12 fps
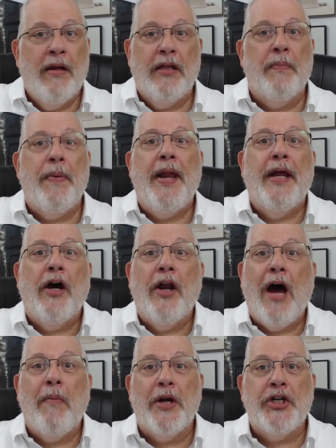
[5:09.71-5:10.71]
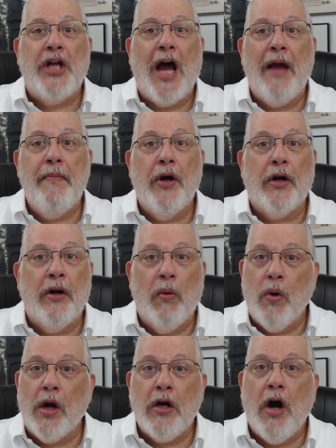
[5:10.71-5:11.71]
depending on how much time you're going to
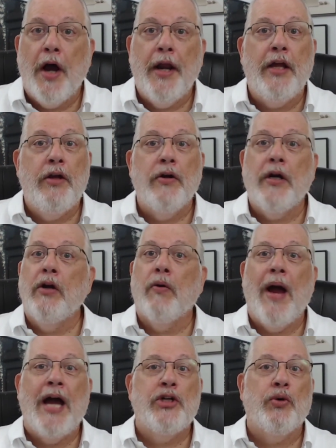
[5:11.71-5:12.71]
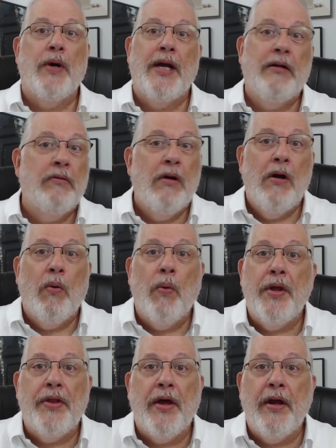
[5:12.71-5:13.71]
work on it, you can graduate
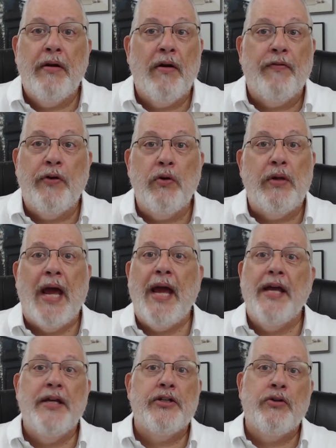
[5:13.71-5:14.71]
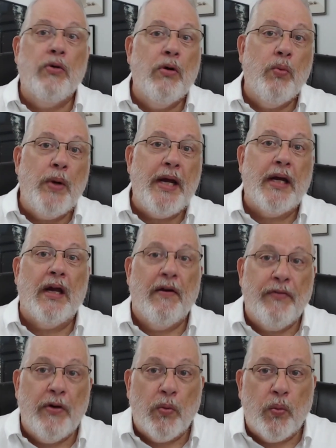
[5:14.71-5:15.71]
within a few days to a week
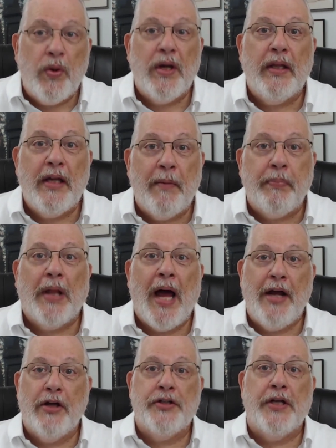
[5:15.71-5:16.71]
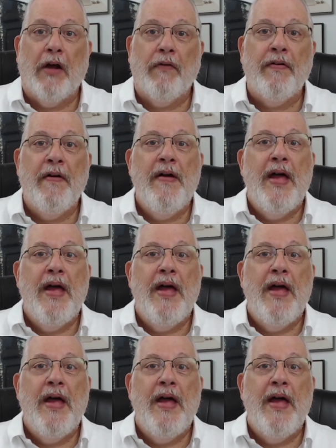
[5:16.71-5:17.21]
if you really apply yourself.